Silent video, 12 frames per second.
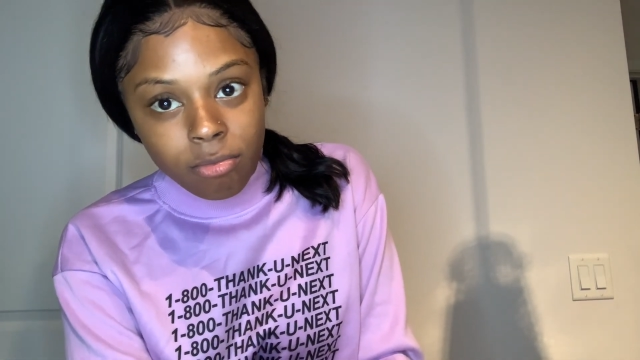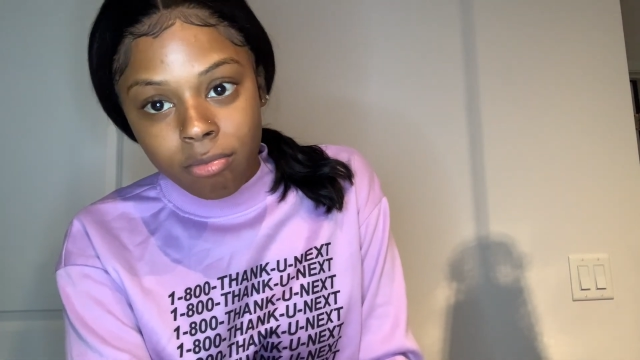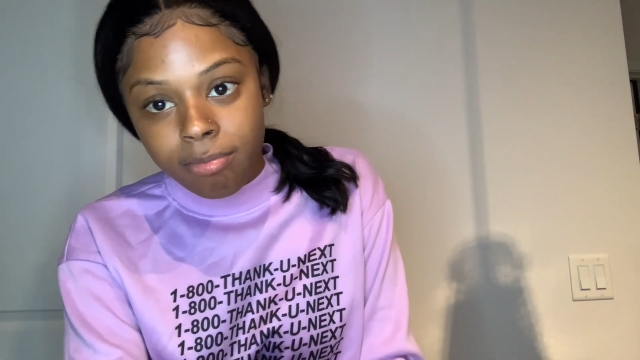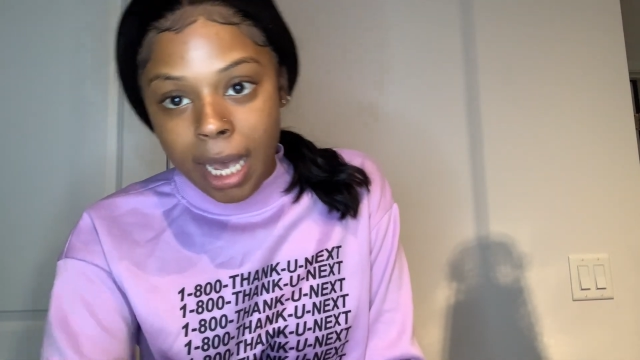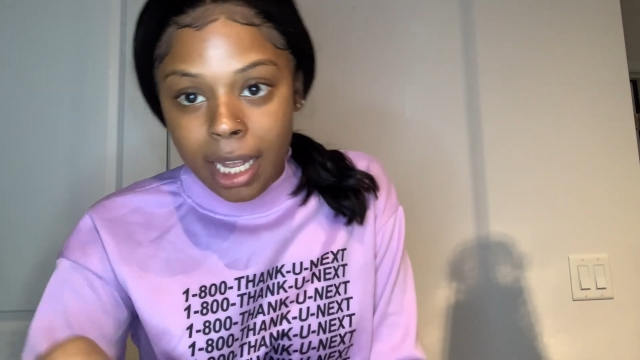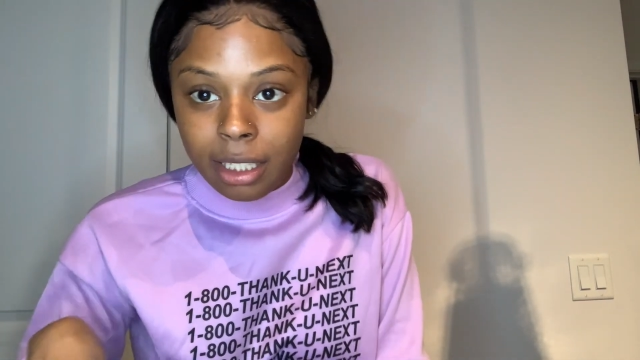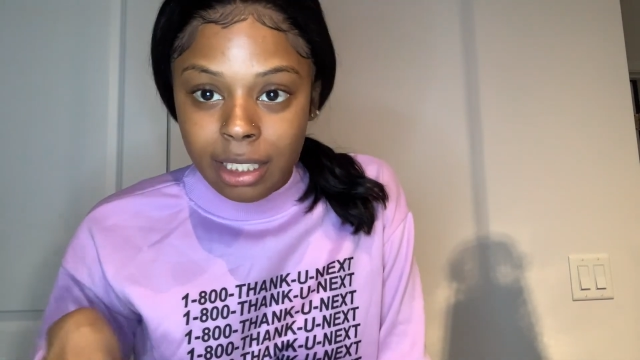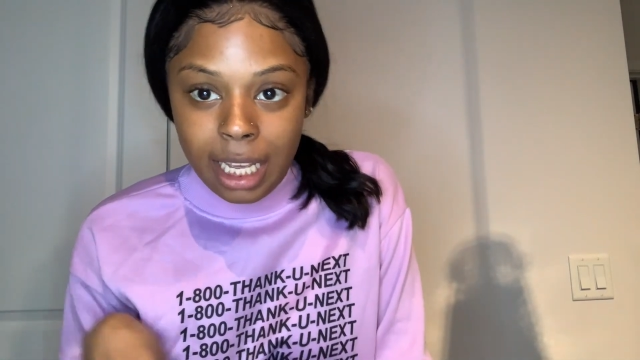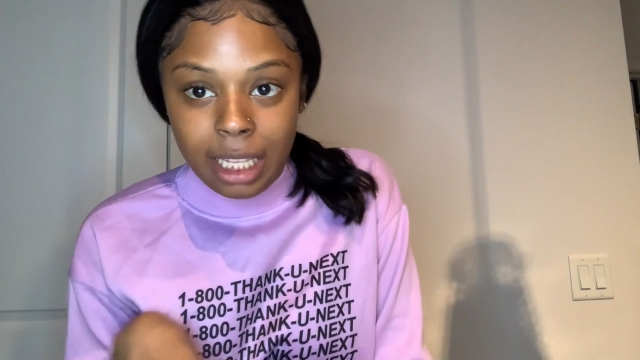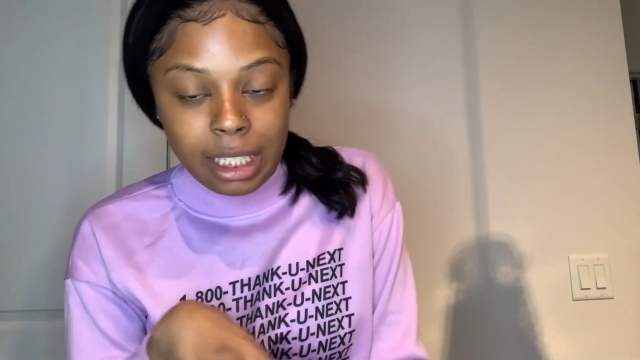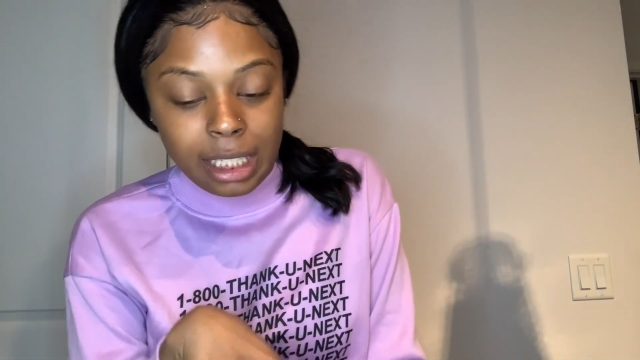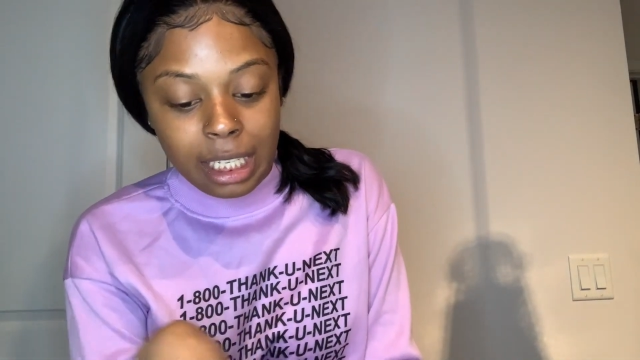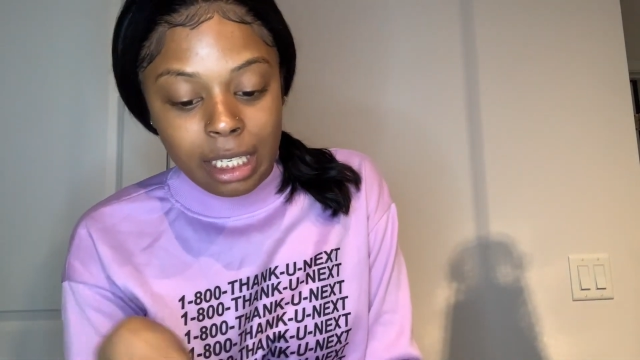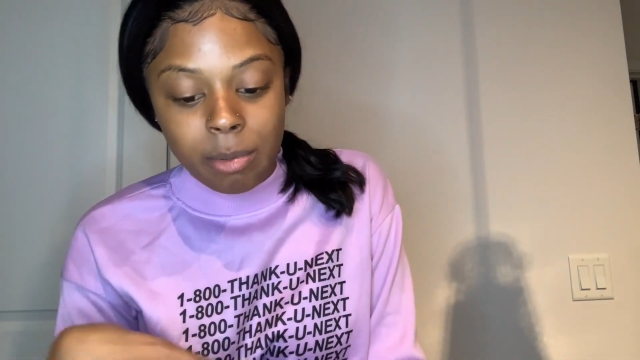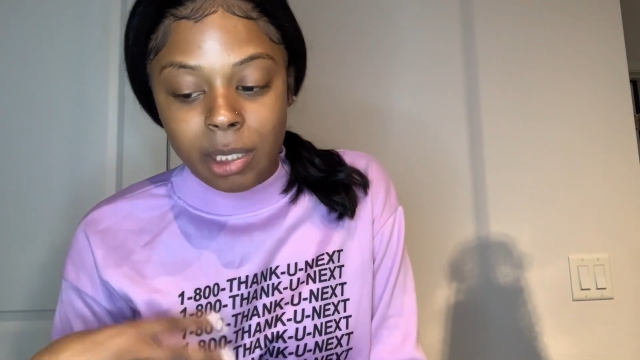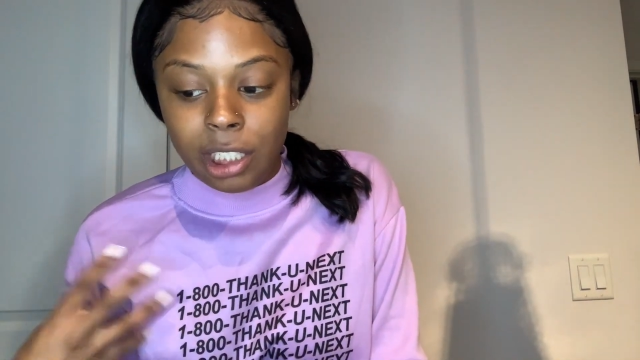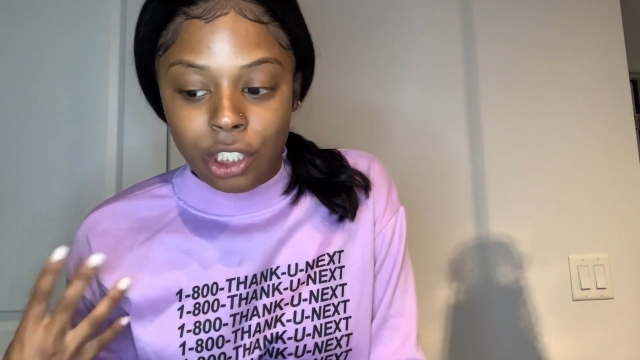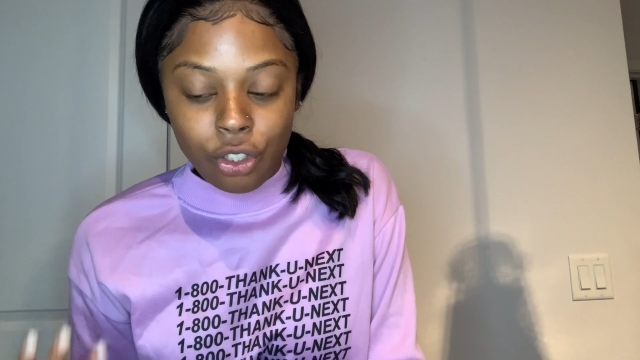about to take the
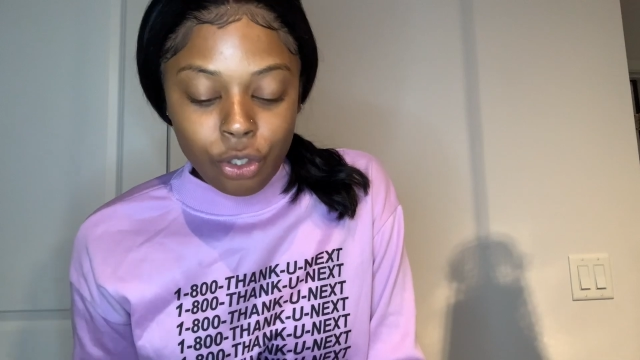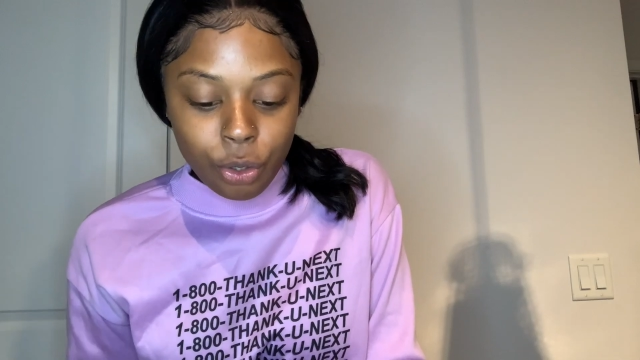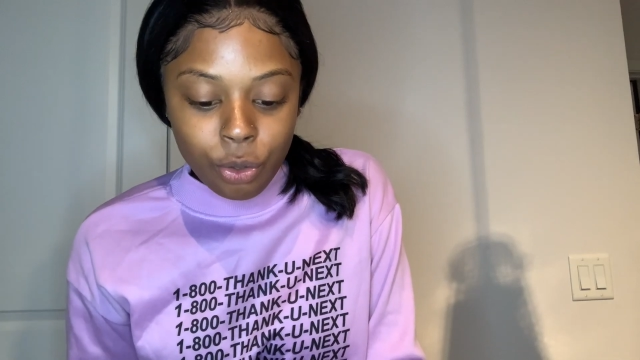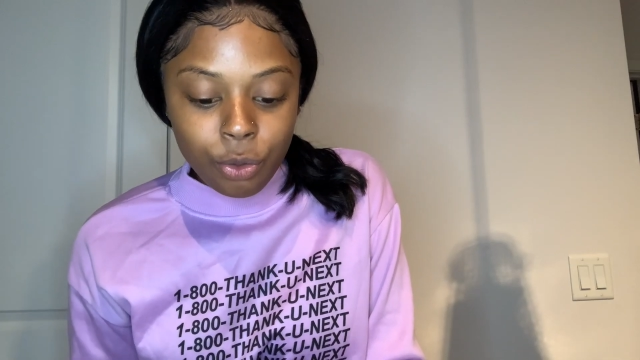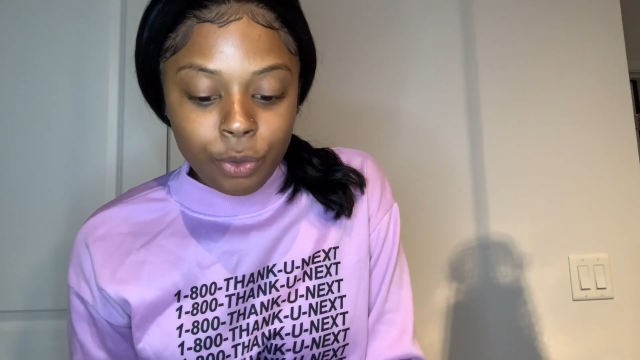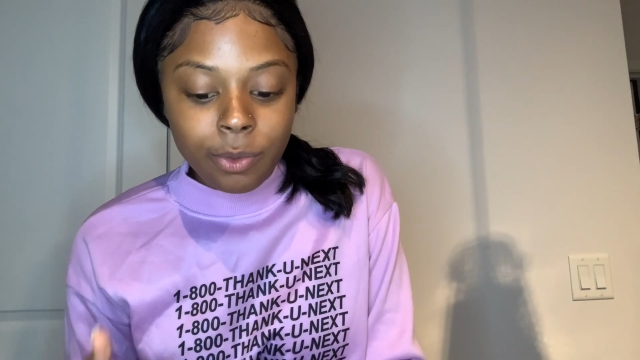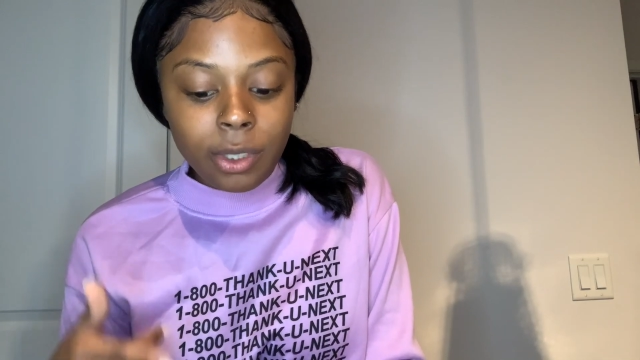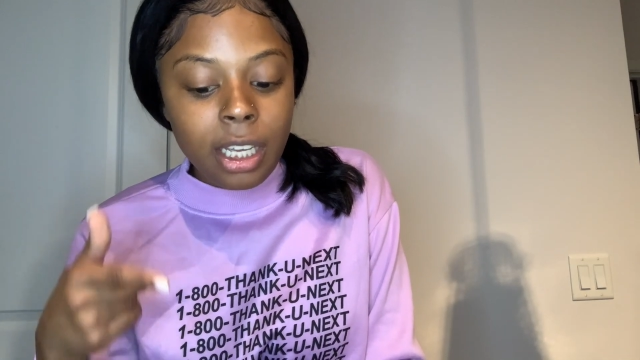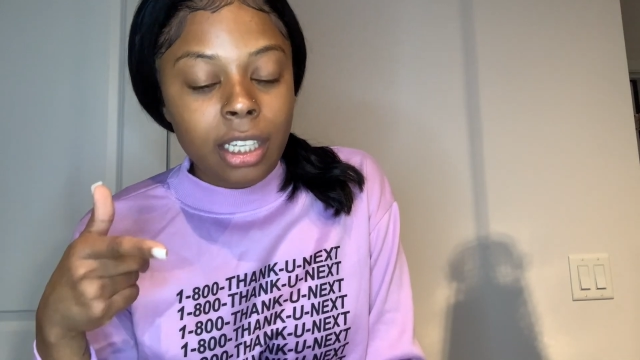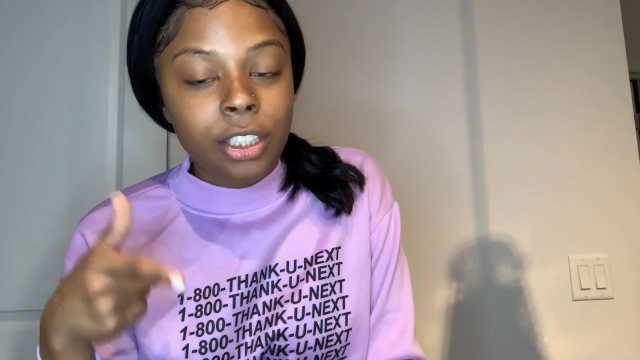TMC soon.